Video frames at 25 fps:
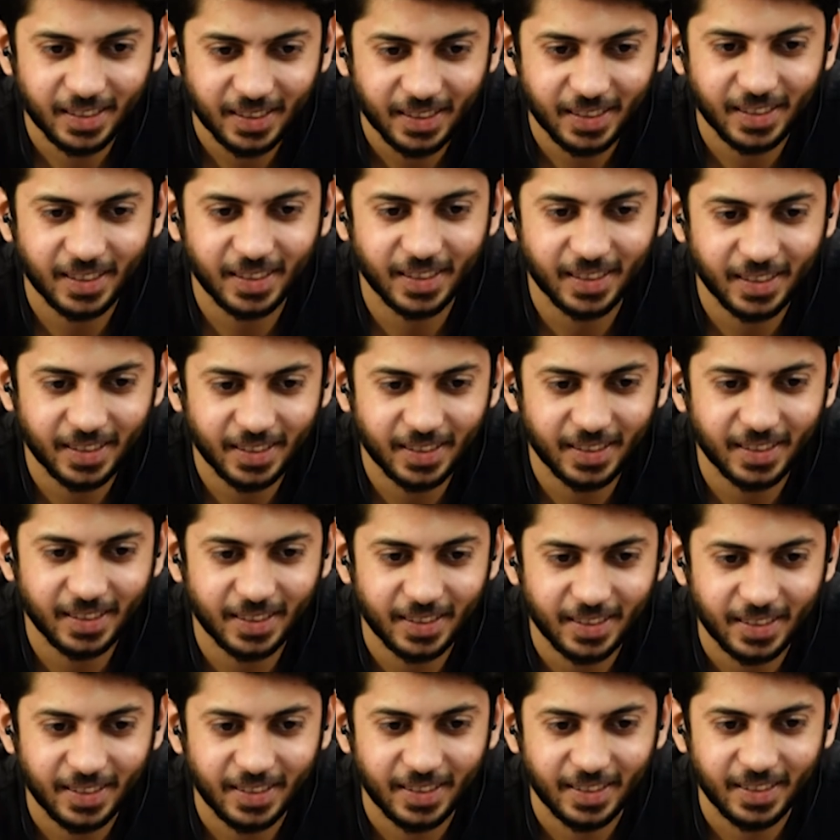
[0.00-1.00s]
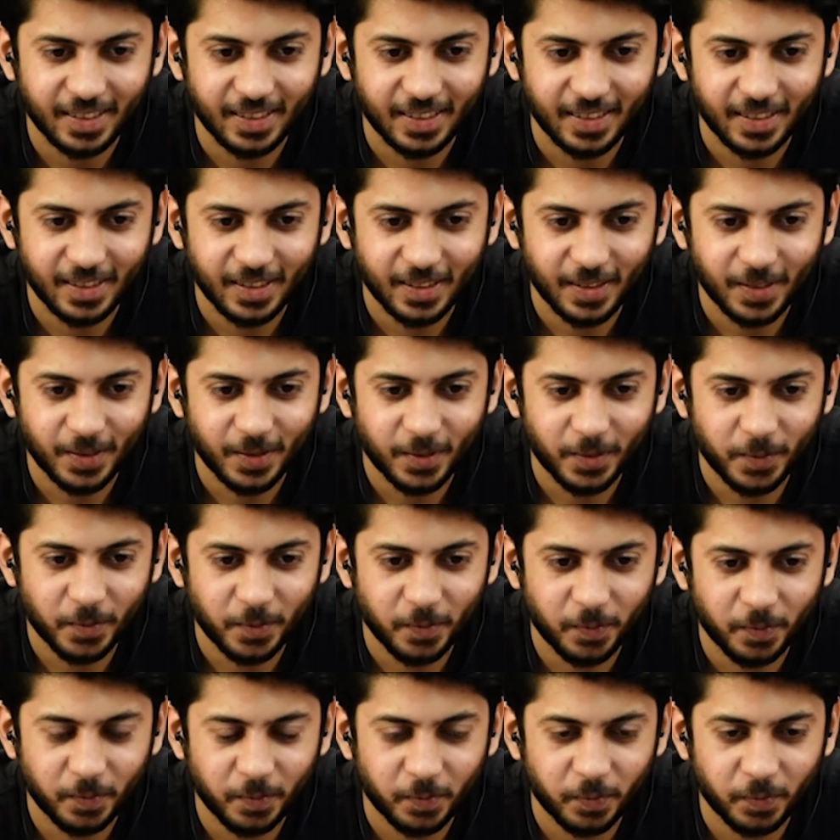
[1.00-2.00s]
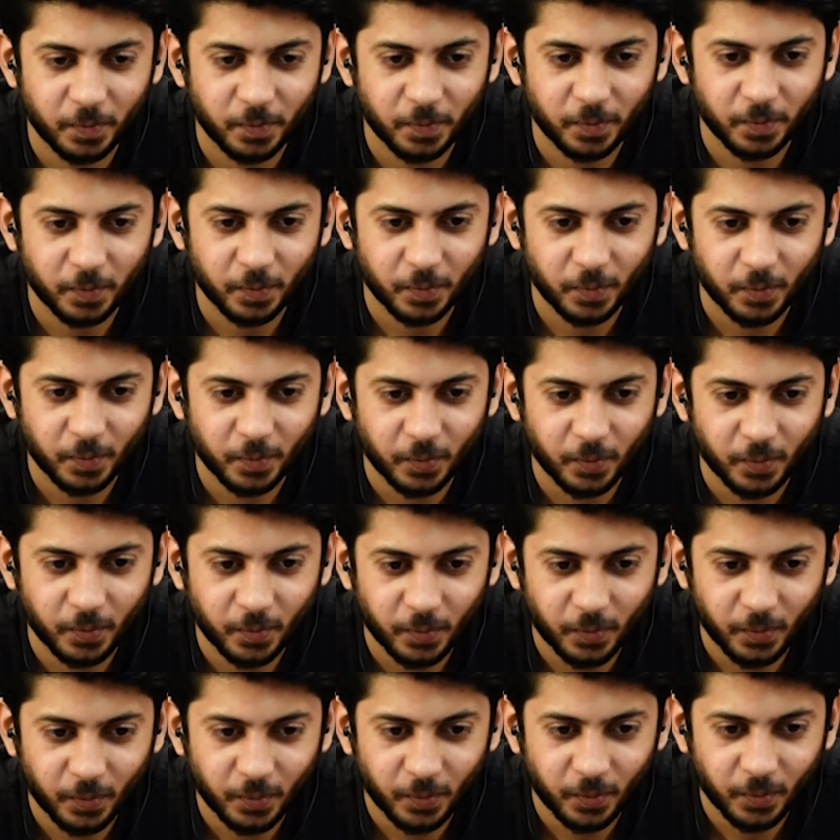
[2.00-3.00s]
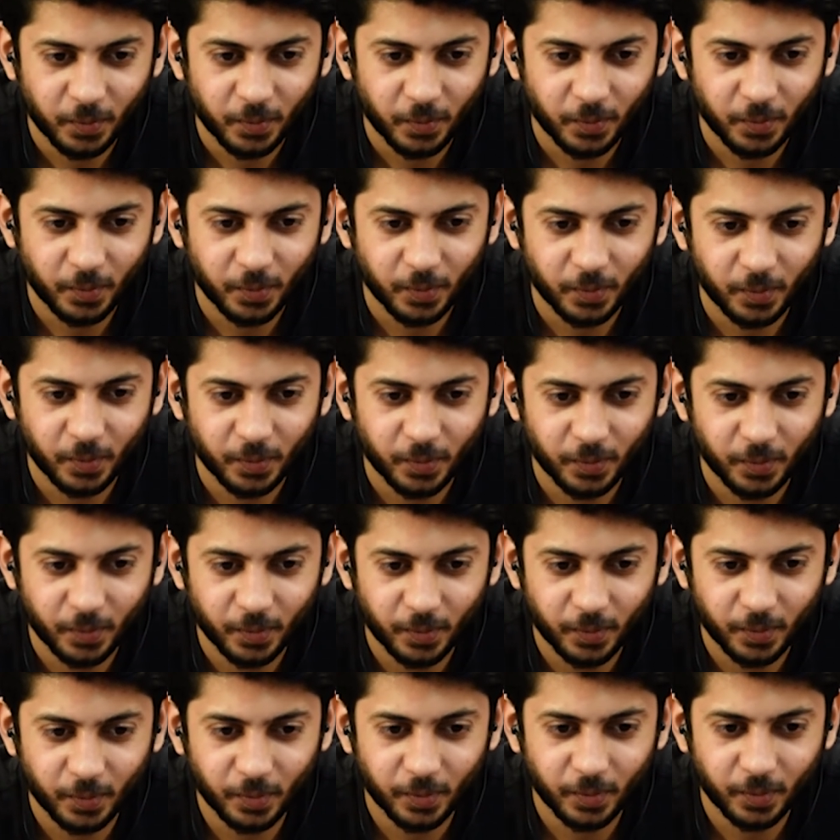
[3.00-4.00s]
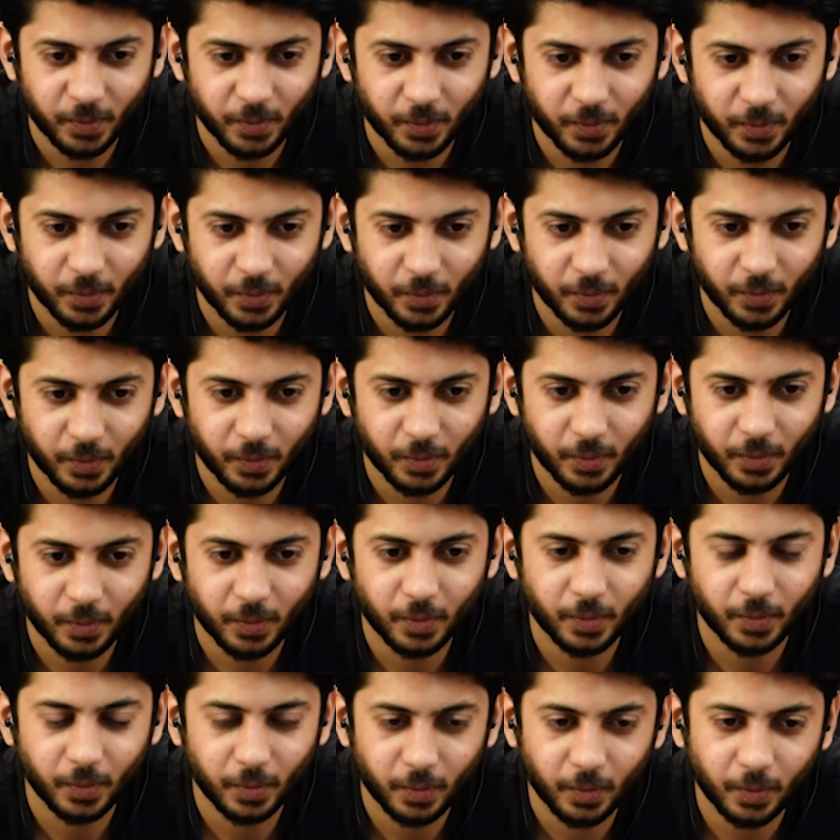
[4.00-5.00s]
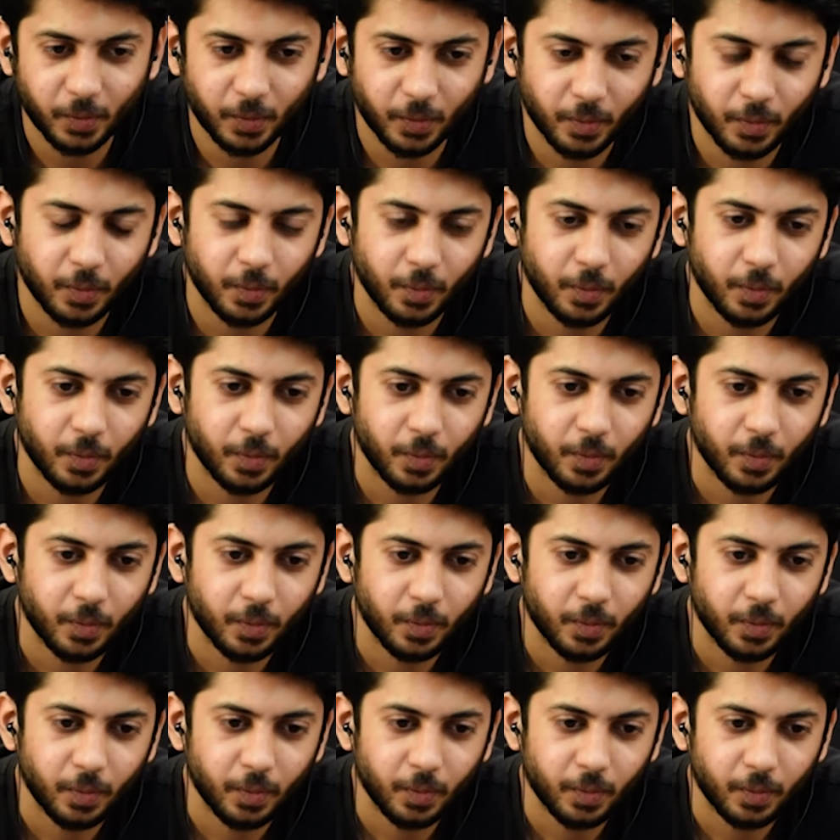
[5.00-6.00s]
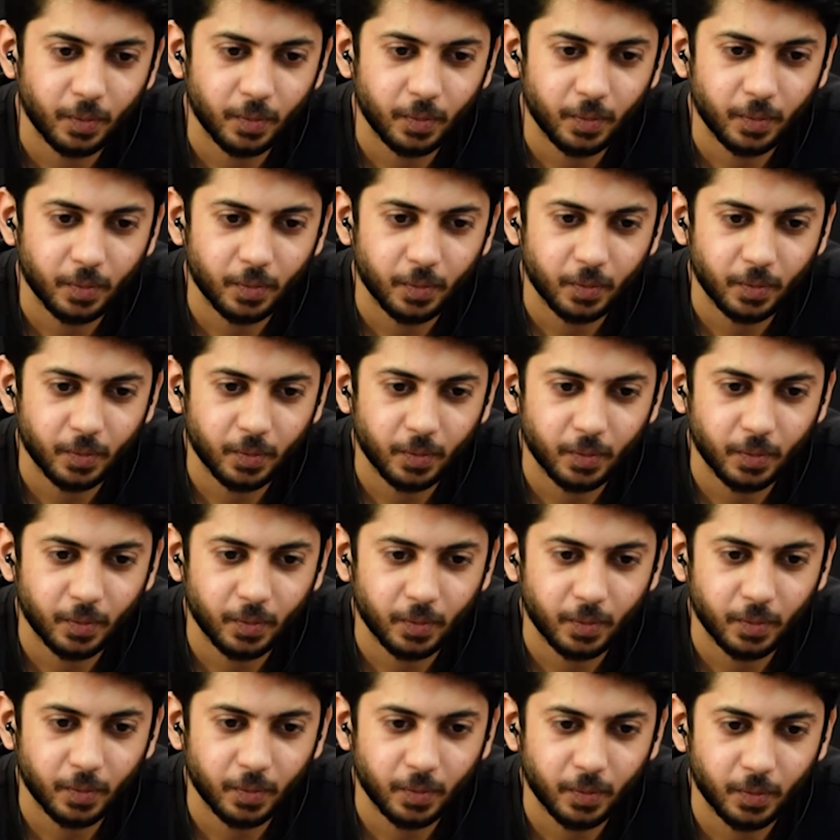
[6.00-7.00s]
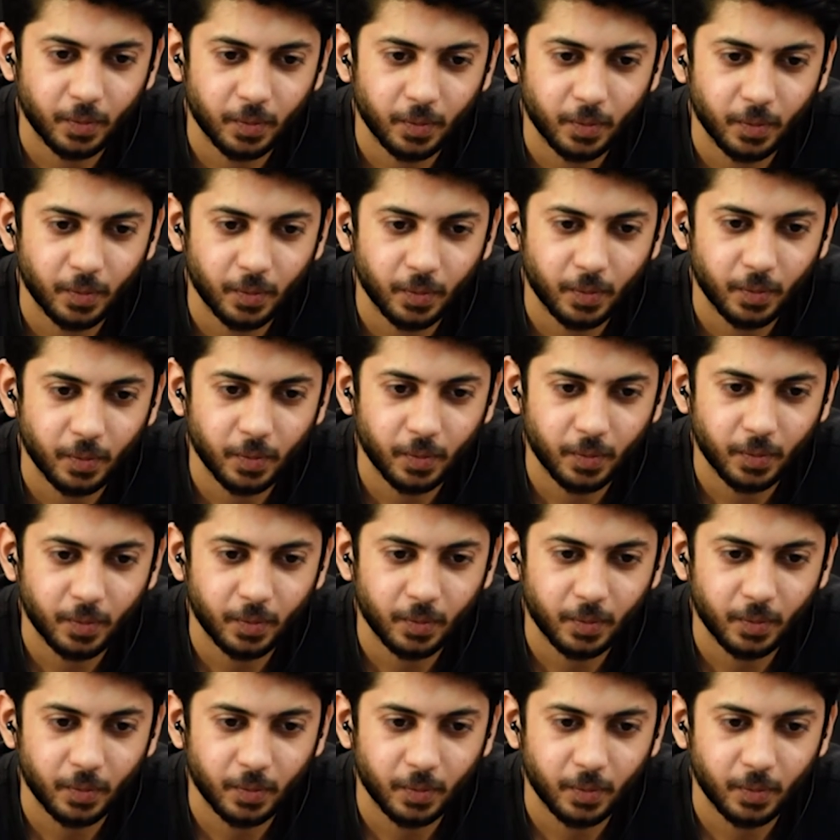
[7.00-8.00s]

No words are spoken by the person on screen.